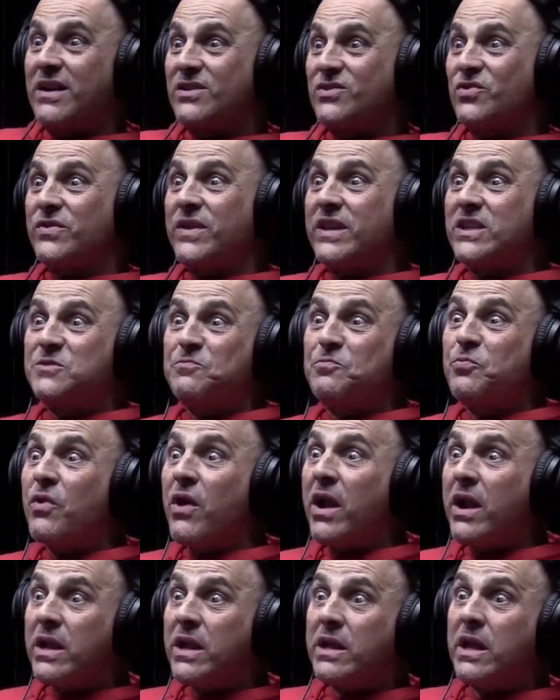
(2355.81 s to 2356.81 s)
So they're
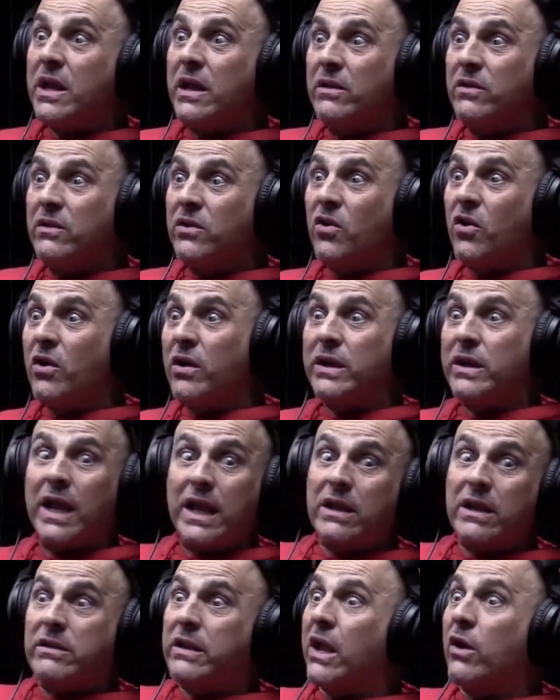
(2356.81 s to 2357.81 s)
spreading it, you know, and
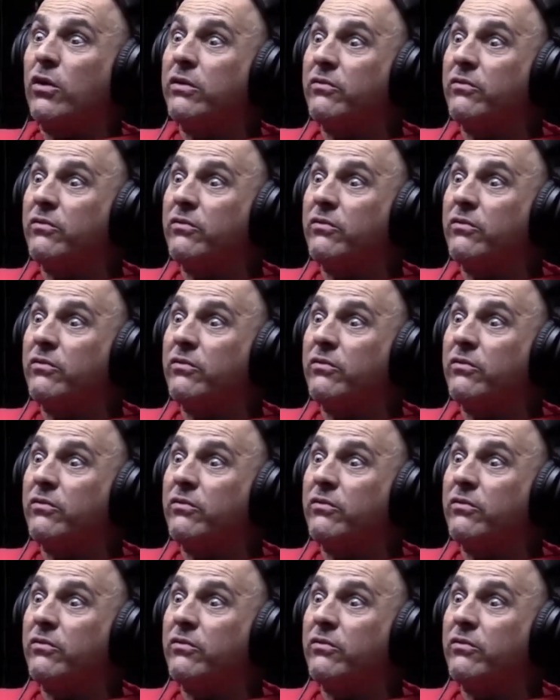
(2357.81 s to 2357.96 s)
they don't